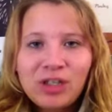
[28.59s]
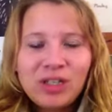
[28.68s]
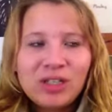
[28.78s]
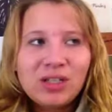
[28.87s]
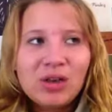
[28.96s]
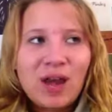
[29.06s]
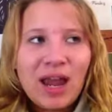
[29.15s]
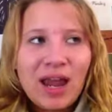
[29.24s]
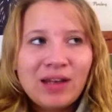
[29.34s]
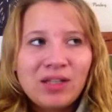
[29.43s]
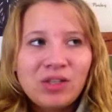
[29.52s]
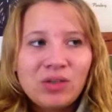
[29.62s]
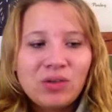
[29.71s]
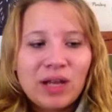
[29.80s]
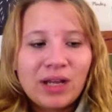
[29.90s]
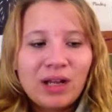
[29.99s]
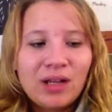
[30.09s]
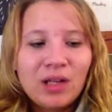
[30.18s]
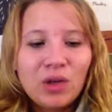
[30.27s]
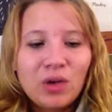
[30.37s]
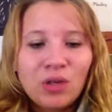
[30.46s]
and so I had to do like a
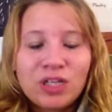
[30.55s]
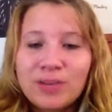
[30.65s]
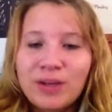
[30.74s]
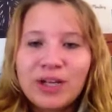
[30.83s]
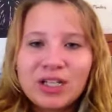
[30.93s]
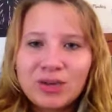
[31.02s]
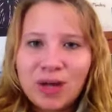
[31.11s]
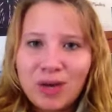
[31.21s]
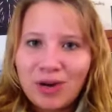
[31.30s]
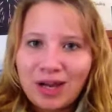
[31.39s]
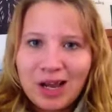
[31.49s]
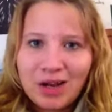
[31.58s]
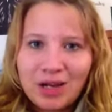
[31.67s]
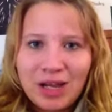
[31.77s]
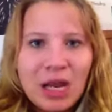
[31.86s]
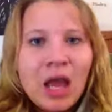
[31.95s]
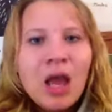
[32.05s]
clinical experience where I went out and like